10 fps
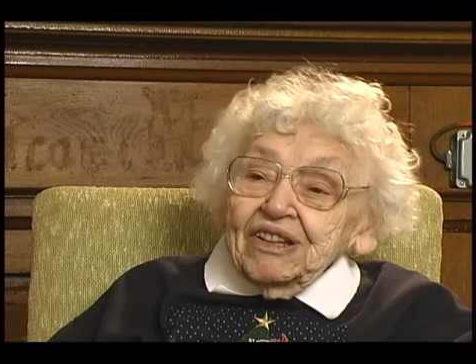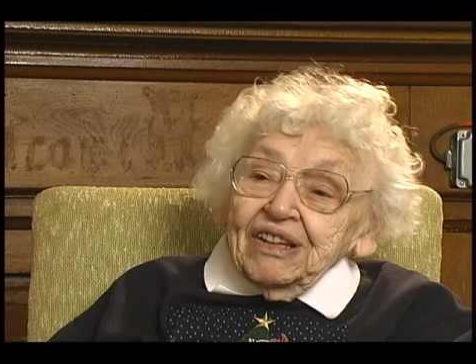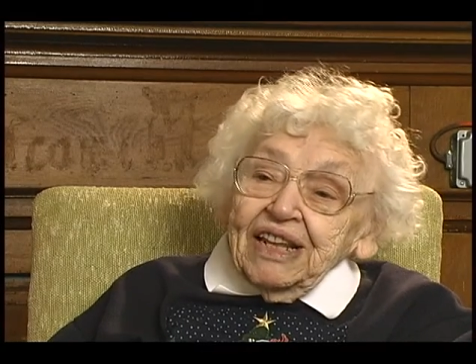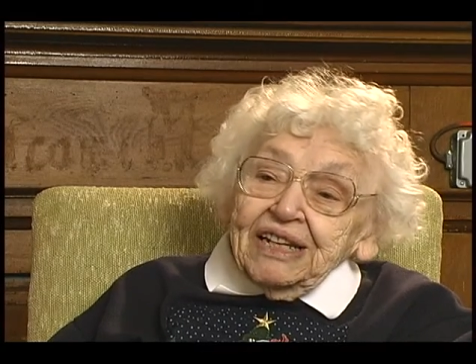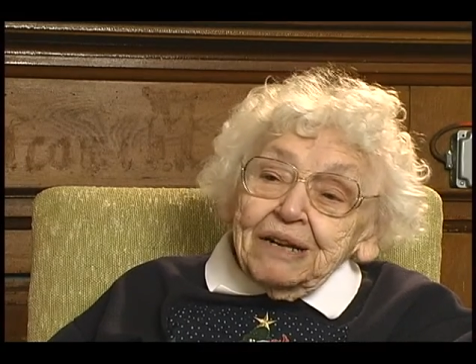
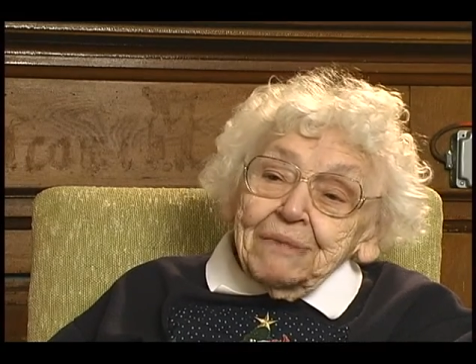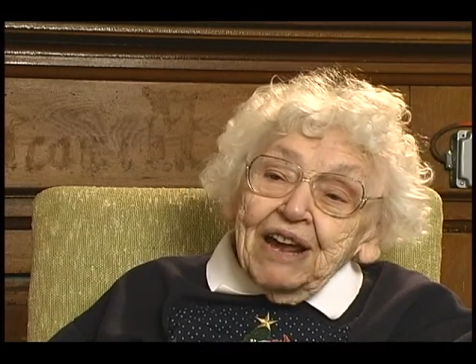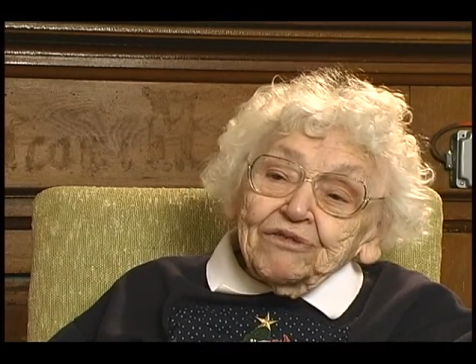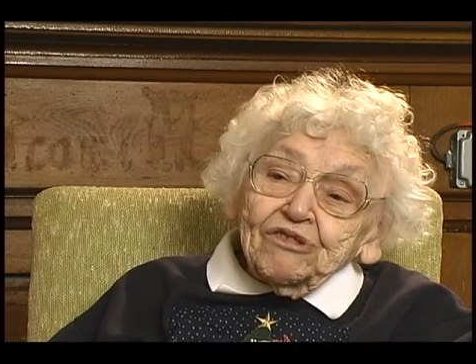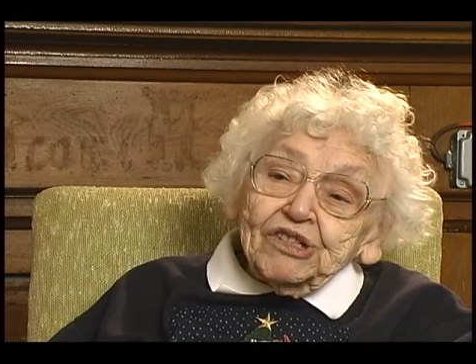they'd come
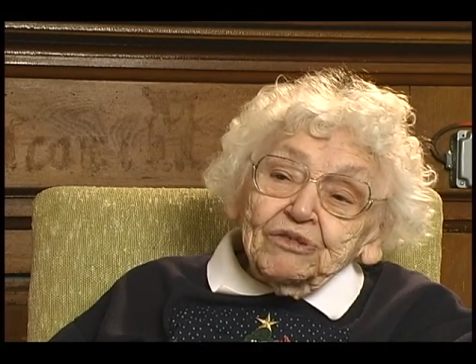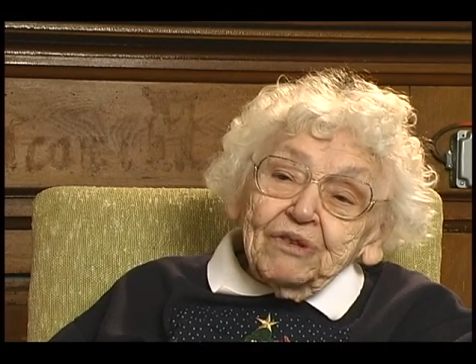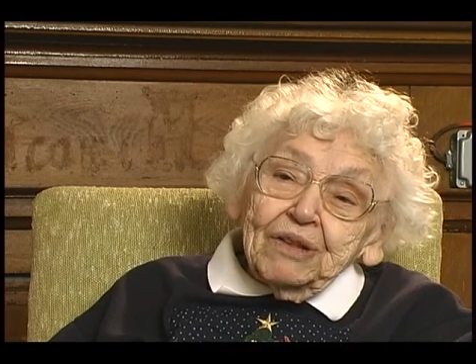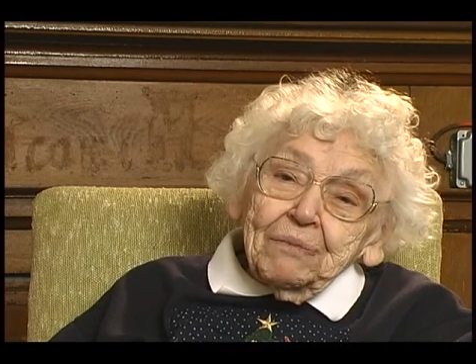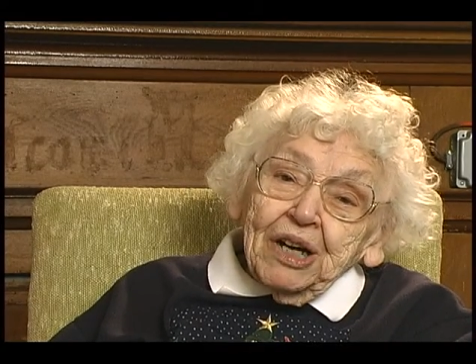after us
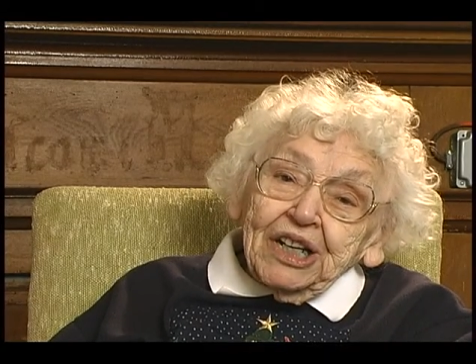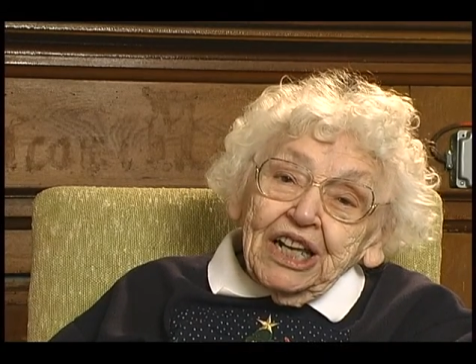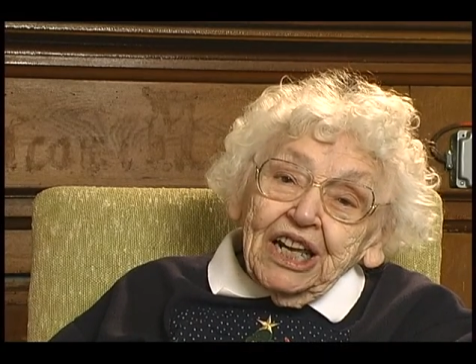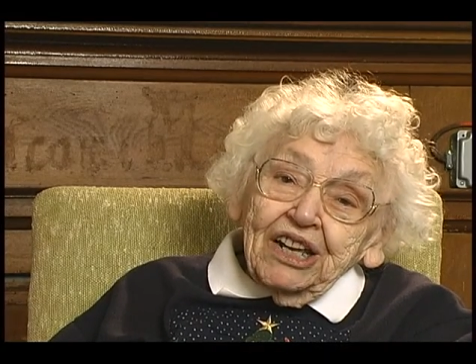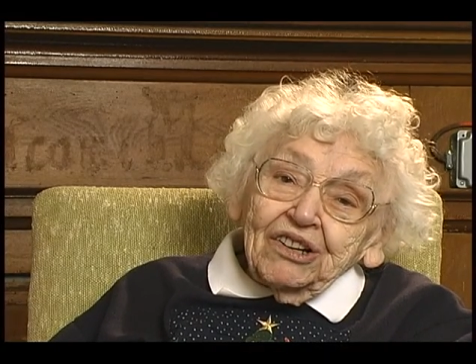with a
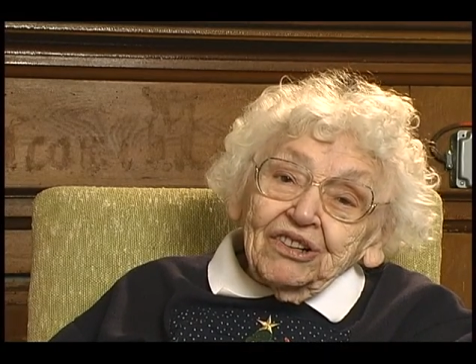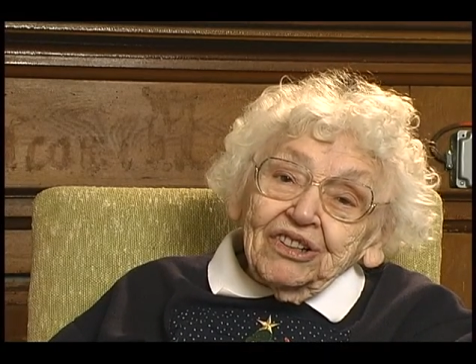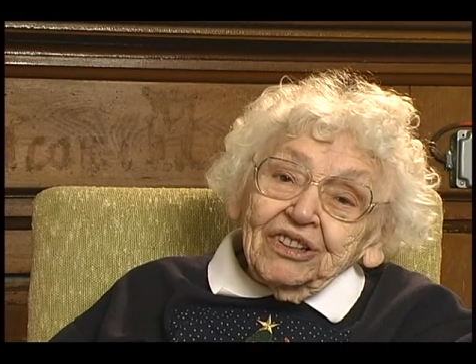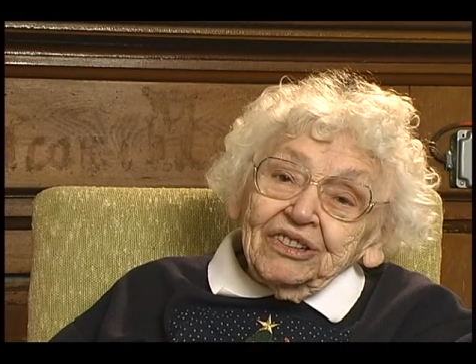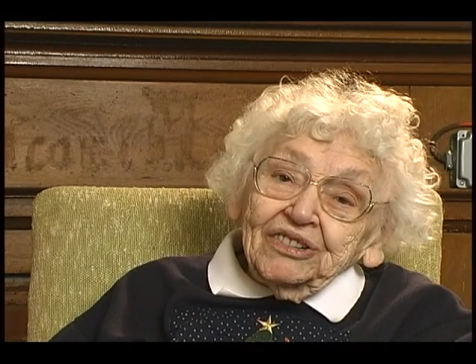buggy
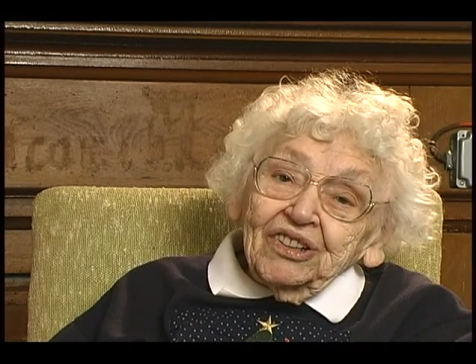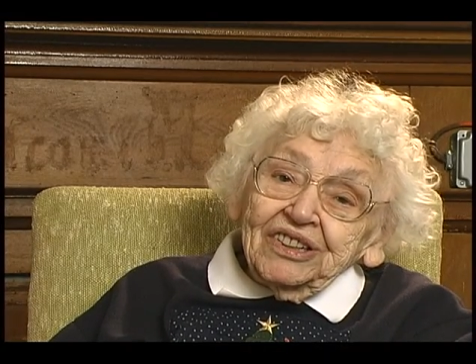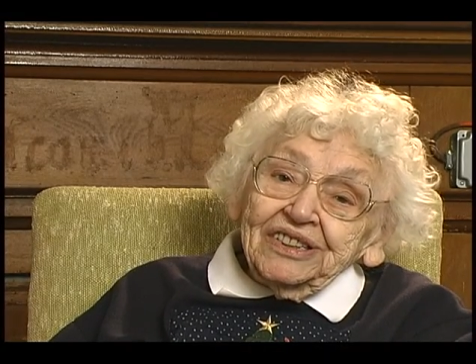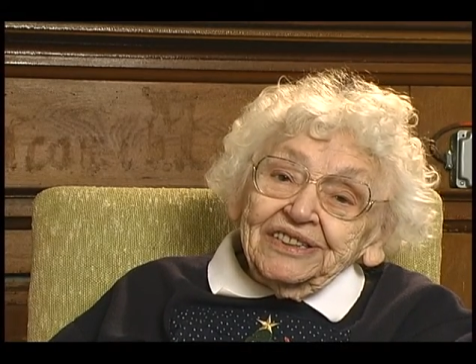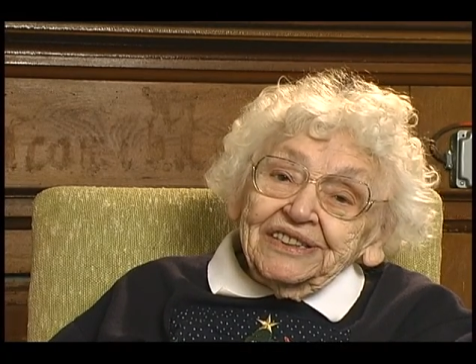or
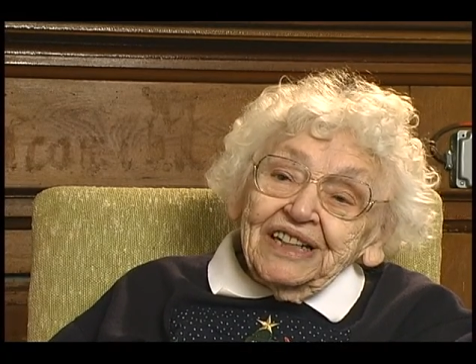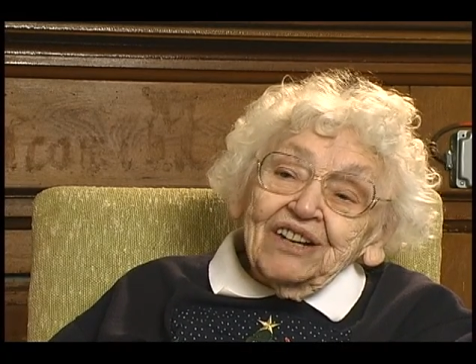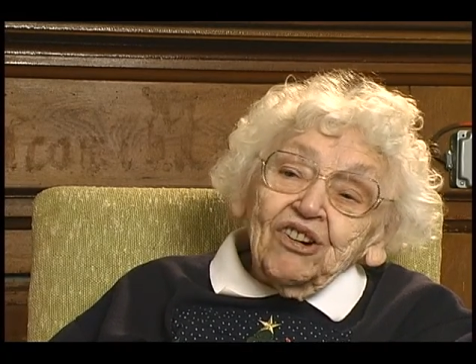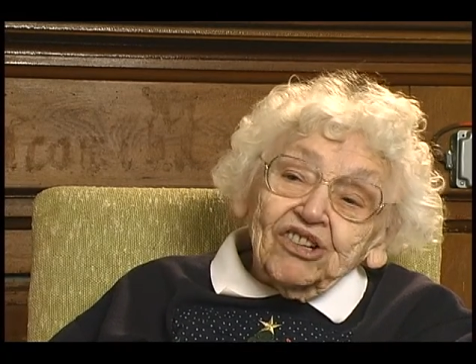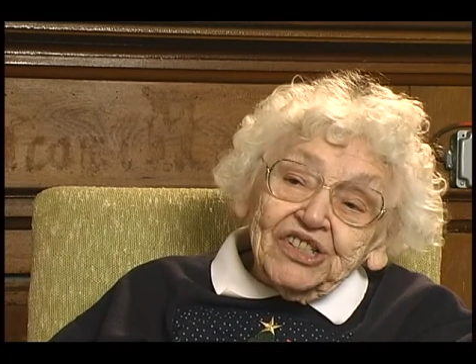
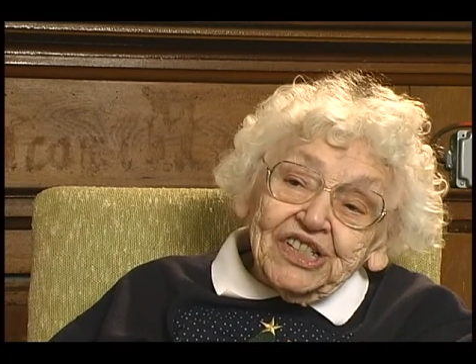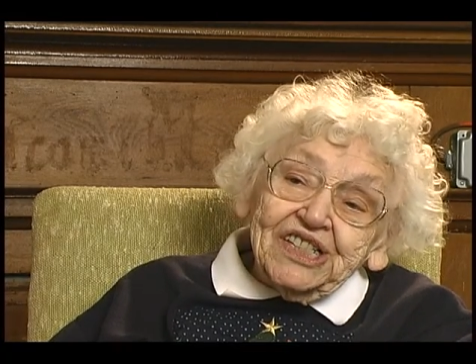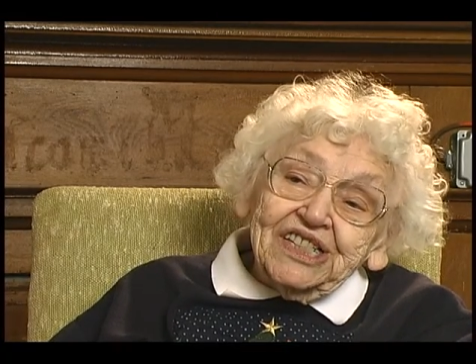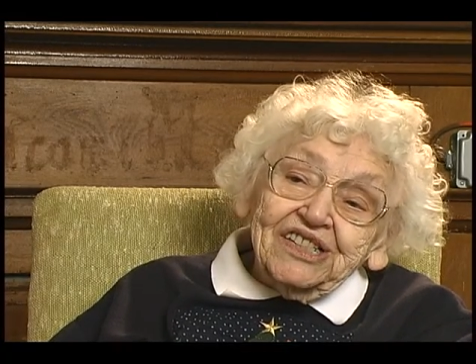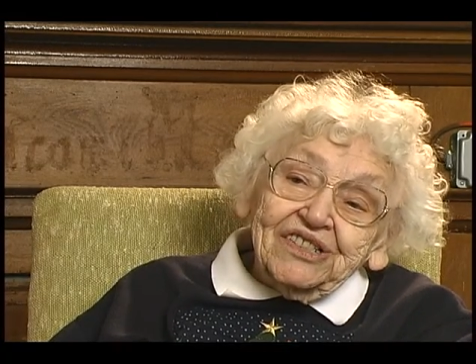
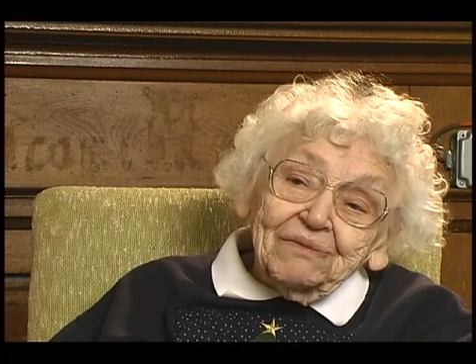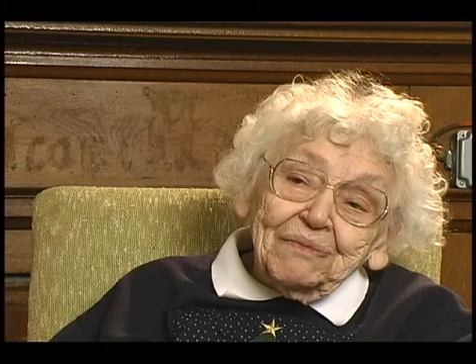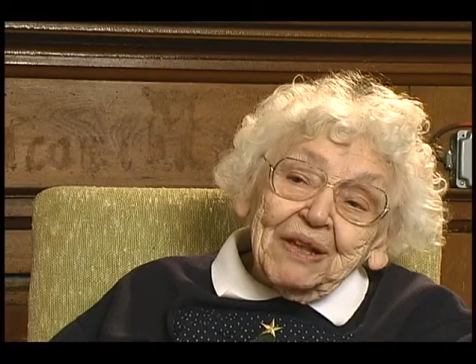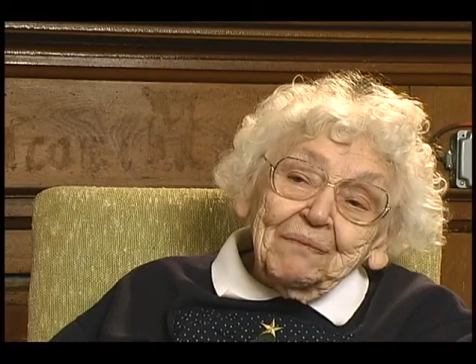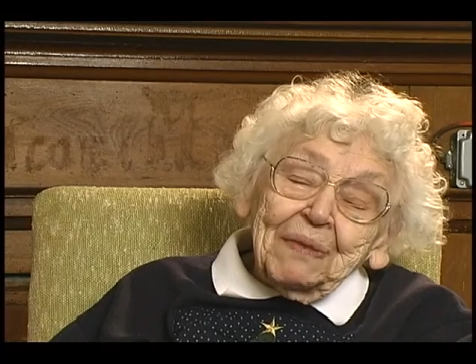horses or
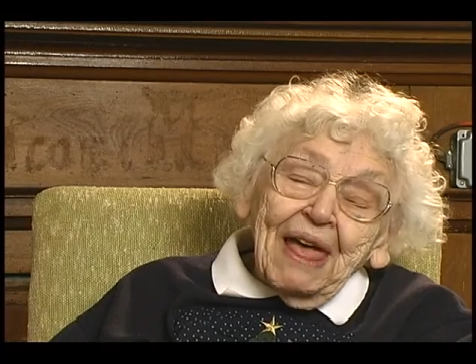something.